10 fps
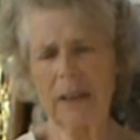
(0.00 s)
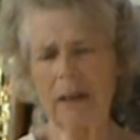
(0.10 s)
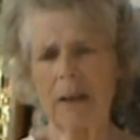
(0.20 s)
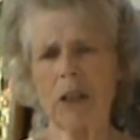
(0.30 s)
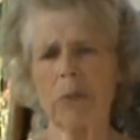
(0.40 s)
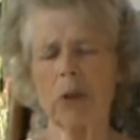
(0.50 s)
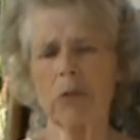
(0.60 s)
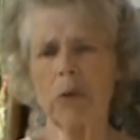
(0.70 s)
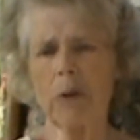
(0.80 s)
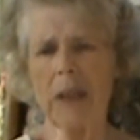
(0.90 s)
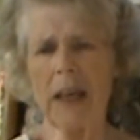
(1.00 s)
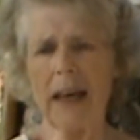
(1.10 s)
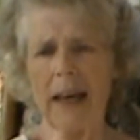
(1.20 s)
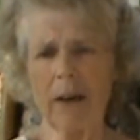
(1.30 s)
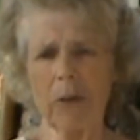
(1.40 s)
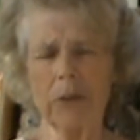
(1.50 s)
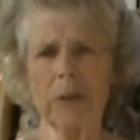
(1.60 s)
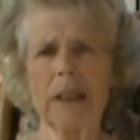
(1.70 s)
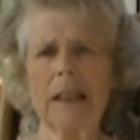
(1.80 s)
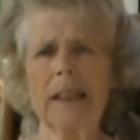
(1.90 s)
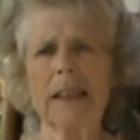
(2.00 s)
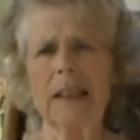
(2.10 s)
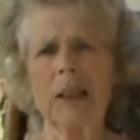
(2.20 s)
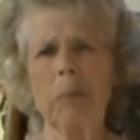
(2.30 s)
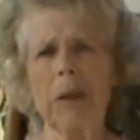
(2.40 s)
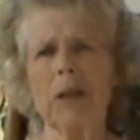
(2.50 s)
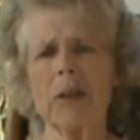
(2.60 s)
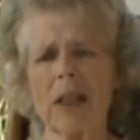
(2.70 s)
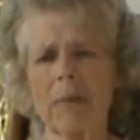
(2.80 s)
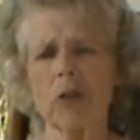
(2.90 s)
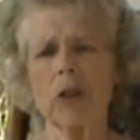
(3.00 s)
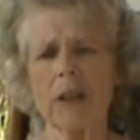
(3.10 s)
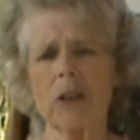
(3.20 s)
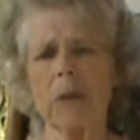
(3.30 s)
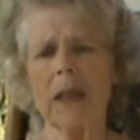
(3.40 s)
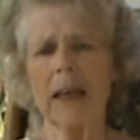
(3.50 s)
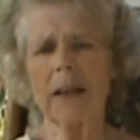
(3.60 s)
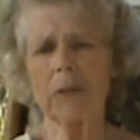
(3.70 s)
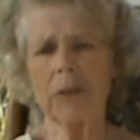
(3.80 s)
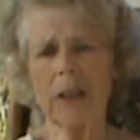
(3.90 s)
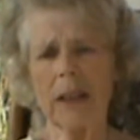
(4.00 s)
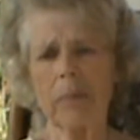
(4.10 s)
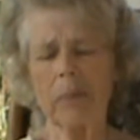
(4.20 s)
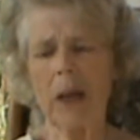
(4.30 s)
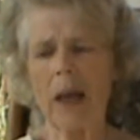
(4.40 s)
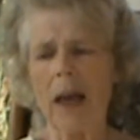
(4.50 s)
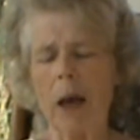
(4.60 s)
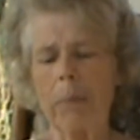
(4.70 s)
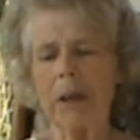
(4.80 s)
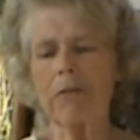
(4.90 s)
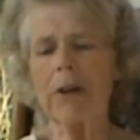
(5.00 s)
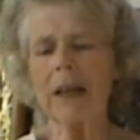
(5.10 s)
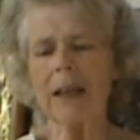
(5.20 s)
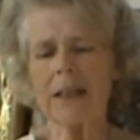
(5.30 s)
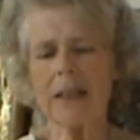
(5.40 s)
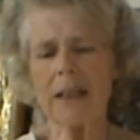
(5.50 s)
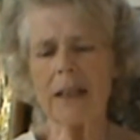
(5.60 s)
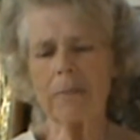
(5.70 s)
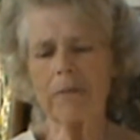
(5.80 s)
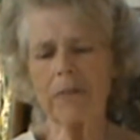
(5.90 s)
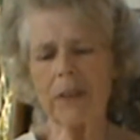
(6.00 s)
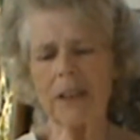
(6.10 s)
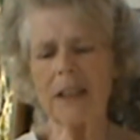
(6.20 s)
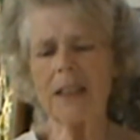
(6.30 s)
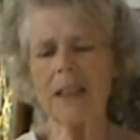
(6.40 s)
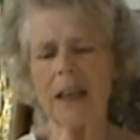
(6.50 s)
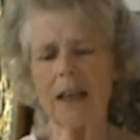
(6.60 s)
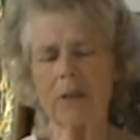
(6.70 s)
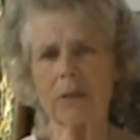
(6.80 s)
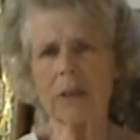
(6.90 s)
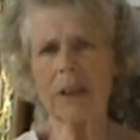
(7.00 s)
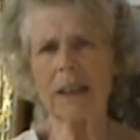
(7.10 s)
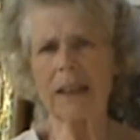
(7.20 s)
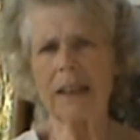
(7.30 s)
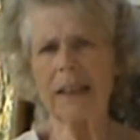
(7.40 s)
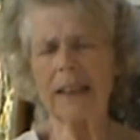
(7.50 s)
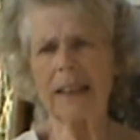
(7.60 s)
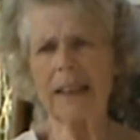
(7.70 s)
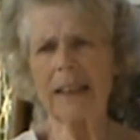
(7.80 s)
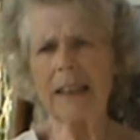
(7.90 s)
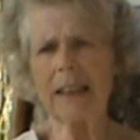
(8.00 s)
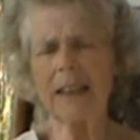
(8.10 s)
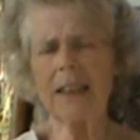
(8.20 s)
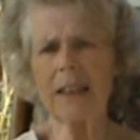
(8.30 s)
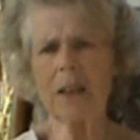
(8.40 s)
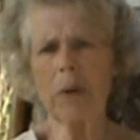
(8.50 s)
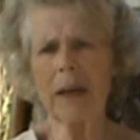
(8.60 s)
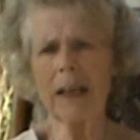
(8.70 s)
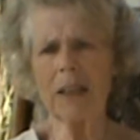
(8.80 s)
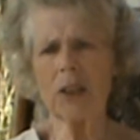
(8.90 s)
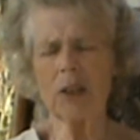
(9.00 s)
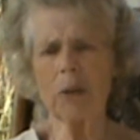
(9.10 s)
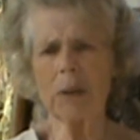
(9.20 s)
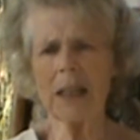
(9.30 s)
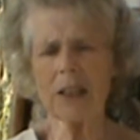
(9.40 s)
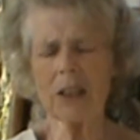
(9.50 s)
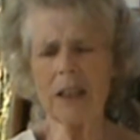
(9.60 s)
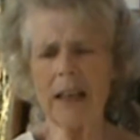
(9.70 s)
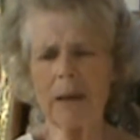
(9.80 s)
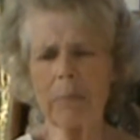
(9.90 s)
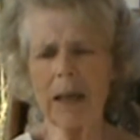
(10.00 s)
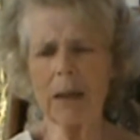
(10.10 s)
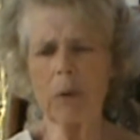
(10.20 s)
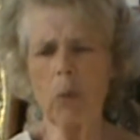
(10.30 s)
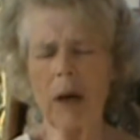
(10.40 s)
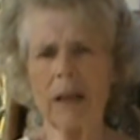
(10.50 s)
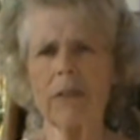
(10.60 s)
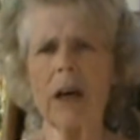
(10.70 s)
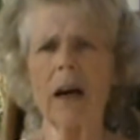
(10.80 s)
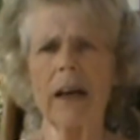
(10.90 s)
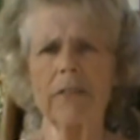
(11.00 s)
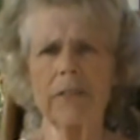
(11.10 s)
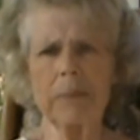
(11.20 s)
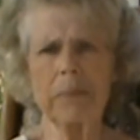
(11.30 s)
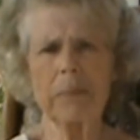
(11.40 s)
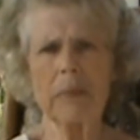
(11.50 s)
you know, I don't want to ruin their health because I'm trying to eat healthily. But I've realised that eating healthily and eating the way I do has actually now become a way of life.